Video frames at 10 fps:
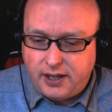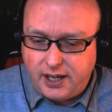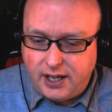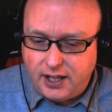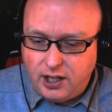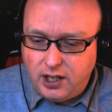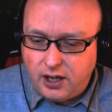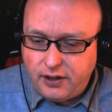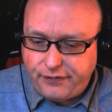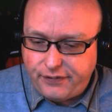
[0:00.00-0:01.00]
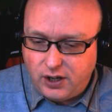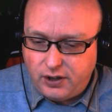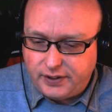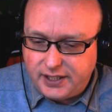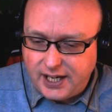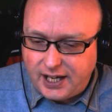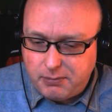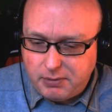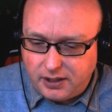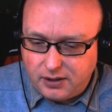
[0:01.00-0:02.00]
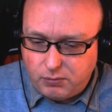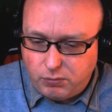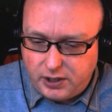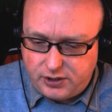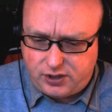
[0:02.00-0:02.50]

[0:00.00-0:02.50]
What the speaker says: Life of Gaming,